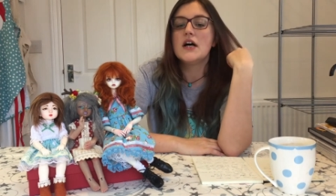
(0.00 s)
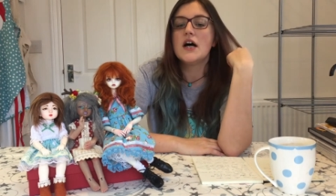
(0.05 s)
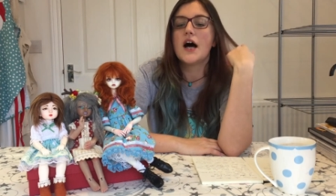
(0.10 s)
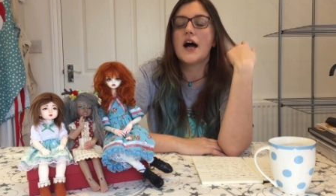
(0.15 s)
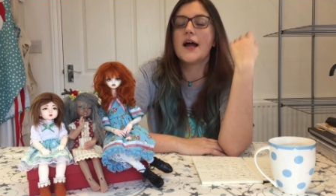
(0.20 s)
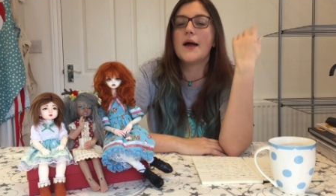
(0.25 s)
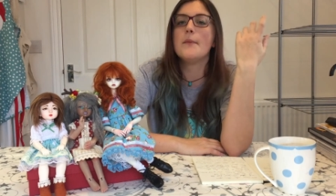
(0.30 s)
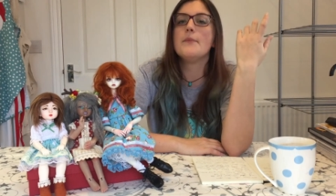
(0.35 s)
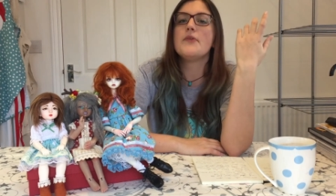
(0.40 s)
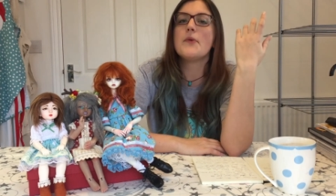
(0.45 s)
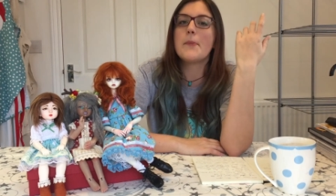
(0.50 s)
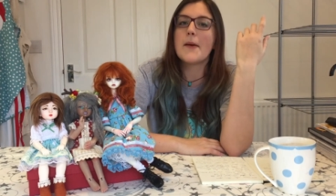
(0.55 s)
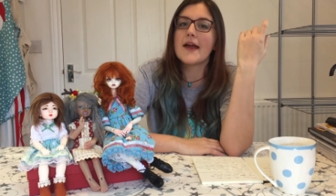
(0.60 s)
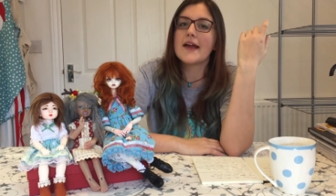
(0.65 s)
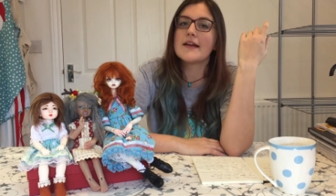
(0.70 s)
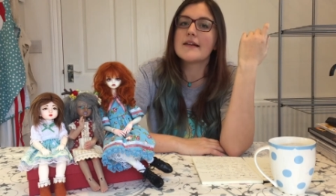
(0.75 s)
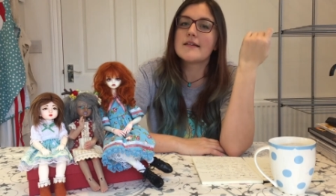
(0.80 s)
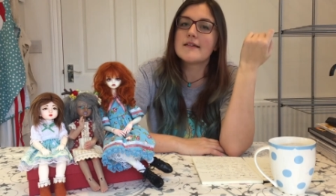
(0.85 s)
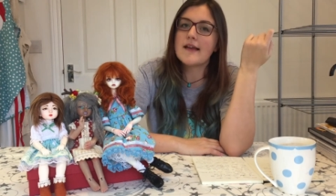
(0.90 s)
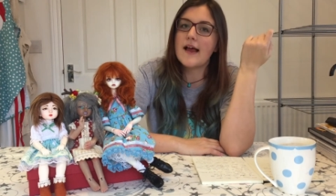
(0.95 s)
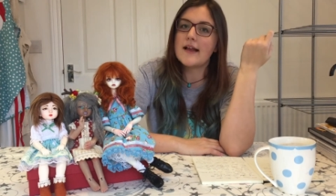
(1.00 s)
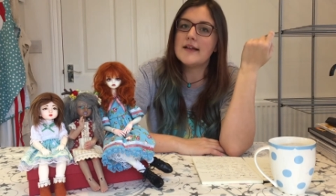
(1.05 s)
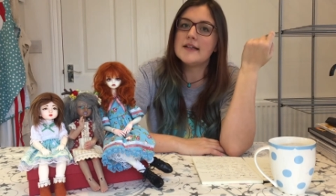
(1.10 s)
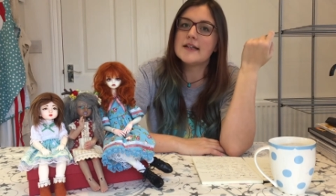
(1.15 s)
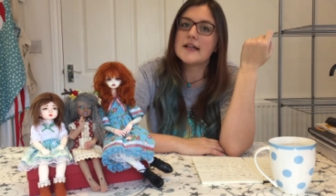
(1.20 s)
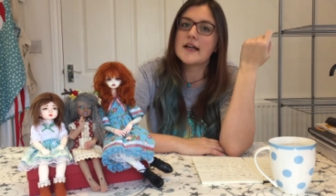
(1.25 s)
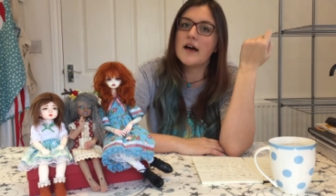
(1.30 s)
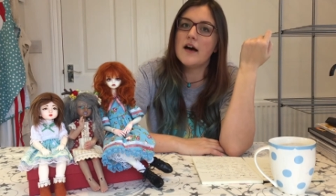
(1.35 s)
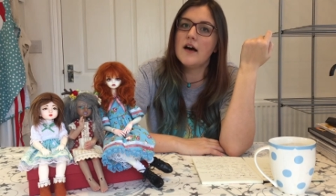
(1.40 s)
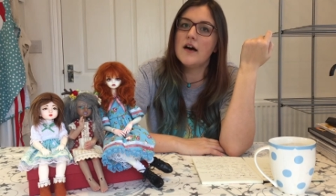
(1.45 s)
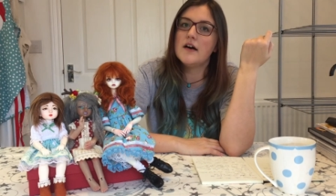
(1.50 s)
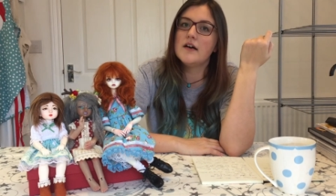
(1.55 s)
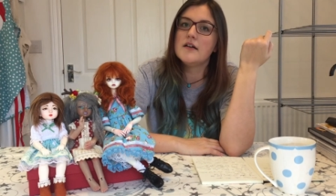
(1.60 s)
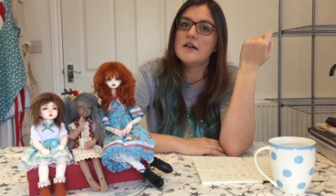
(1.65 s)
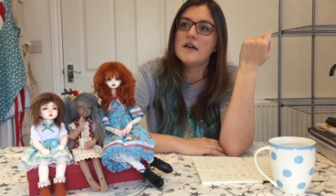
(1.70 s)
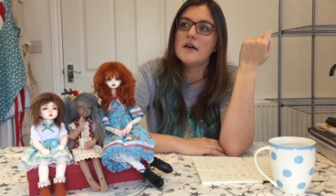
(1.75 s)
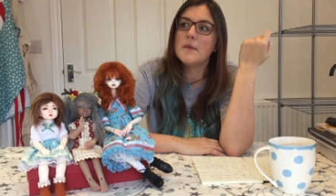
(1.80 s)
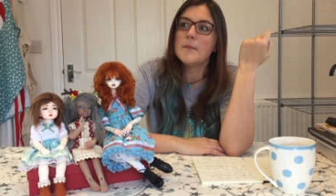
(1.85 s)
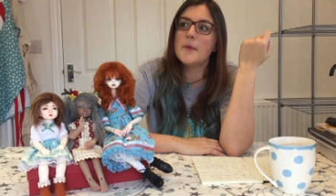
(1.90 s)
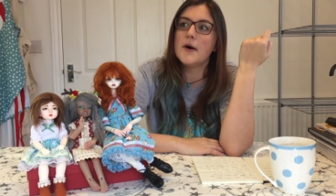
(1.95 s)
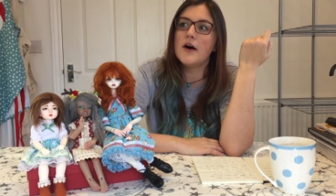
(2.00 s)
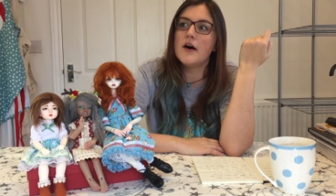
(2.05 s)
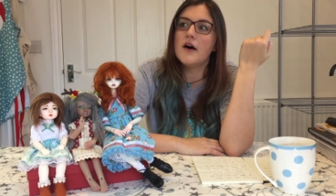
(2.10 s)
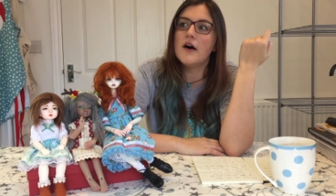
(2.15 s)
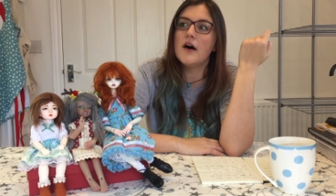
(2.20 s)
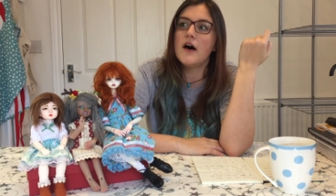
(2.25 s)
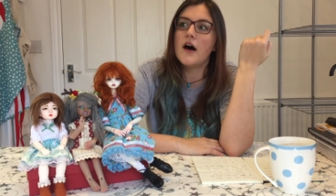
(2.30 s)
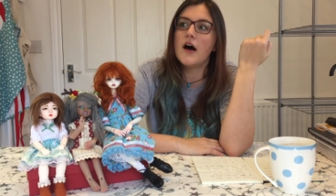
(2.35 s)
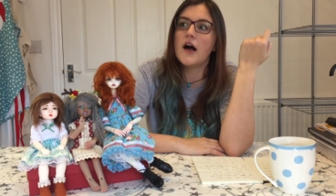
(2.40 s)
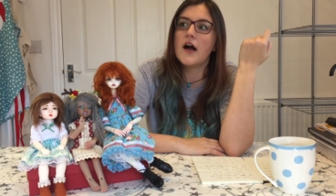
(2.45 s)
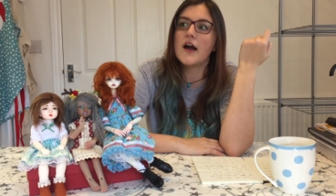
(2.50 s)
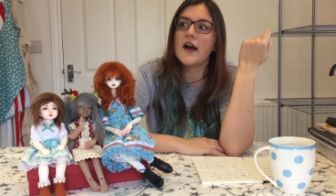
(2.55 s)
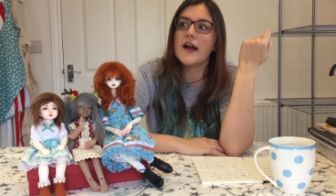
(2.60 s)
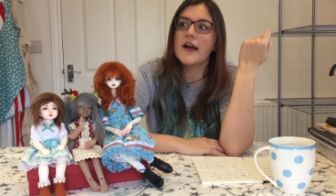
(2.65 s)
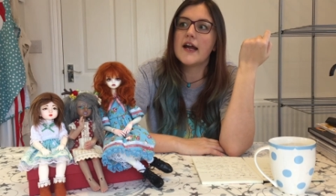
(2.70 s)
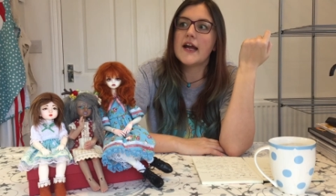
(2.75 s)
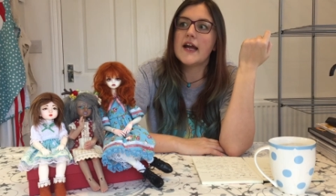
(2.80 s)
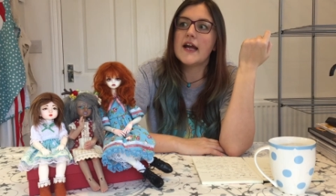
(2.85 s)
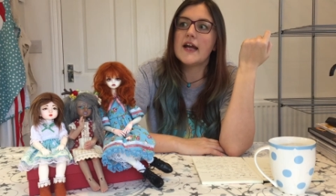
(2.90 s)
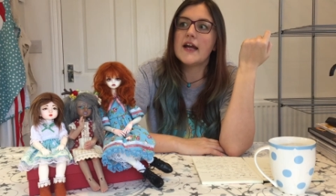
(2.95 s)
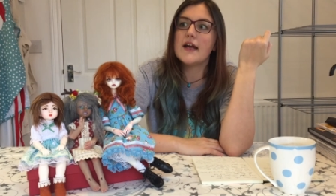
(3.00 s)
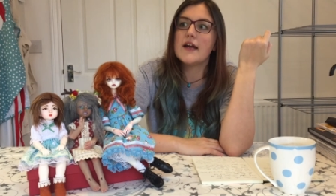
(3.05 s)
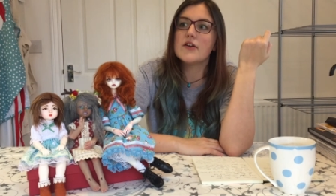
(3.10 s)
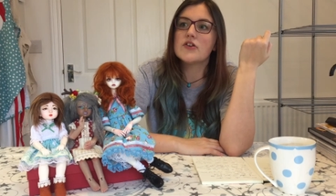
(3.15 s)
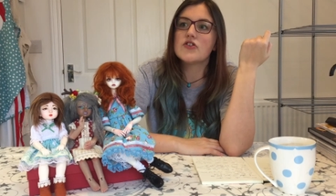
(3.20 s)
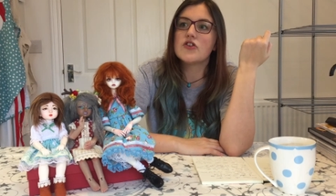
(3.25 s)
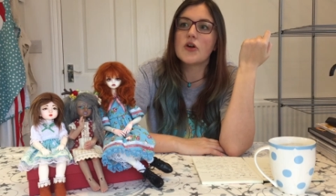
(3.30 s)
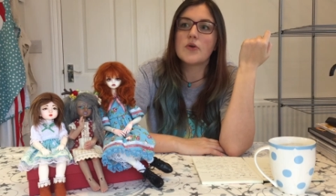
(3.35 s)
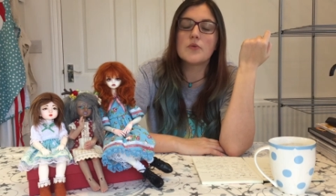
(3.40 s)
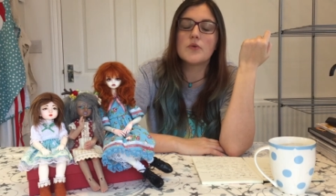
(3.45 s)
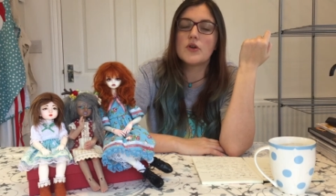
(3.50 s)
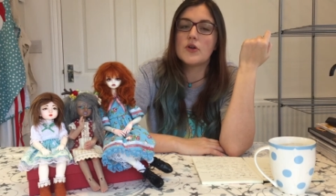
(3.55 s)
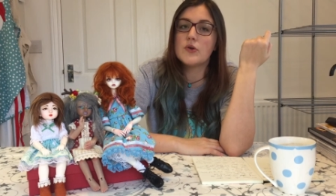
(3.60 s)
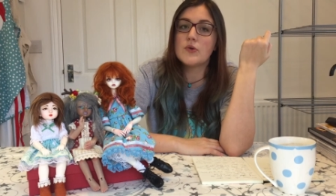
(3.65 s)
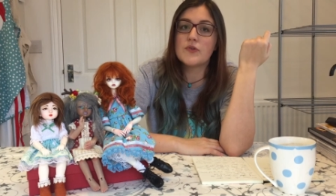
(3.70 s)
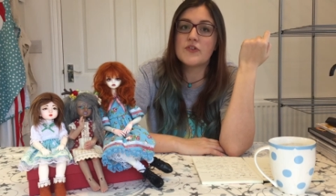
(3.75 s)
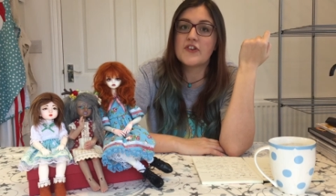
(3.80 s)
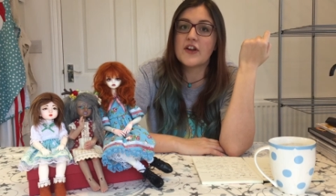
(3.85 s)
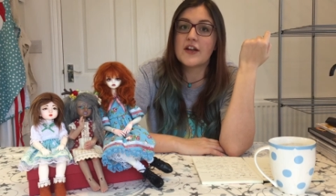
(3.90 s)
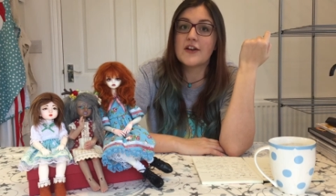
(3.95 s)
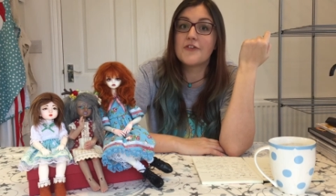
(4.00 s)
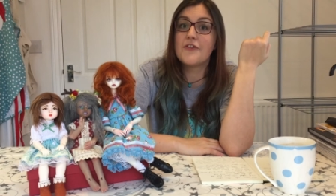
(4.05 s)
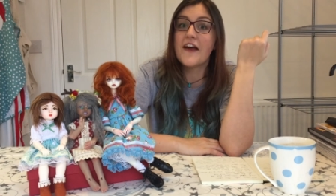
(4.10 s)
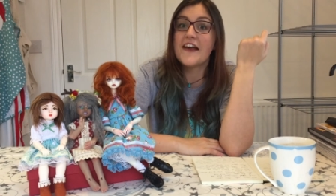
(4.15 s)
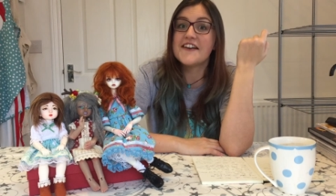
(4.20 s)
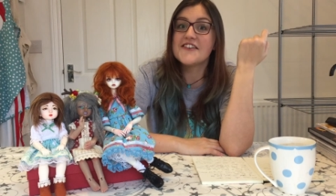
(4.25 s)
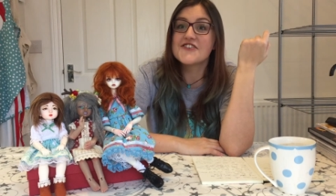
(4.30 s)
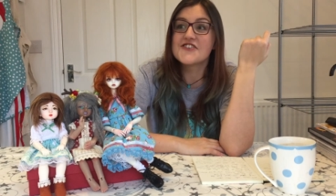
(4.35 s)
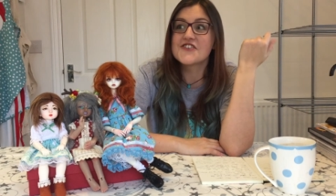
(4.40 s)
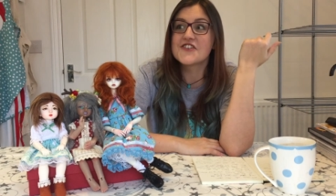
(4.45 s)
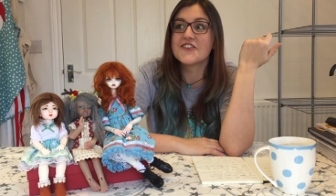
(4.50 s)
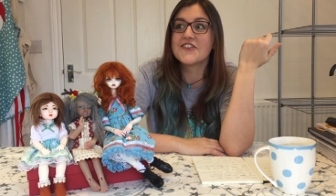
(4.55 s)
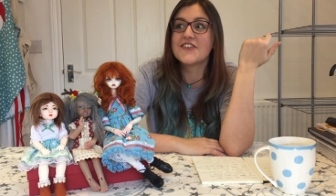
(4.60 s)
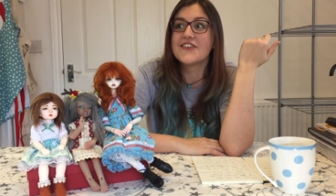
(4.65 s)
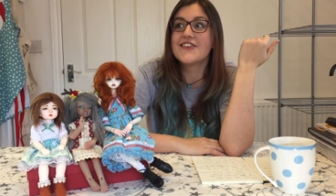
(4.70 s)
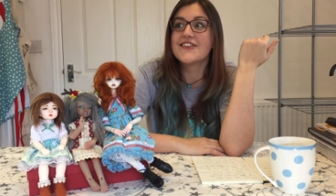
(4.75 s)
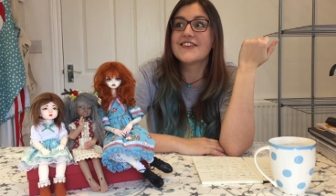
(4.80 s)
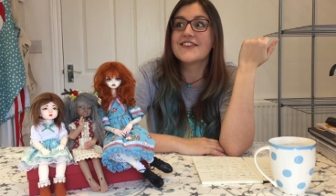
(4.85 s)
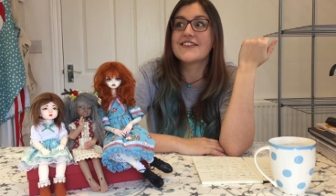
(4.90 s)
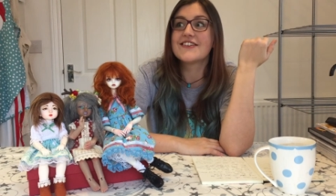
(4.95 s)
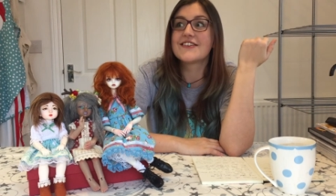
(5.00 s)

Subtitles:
I am debating selling her, but I don't use Den of Angels,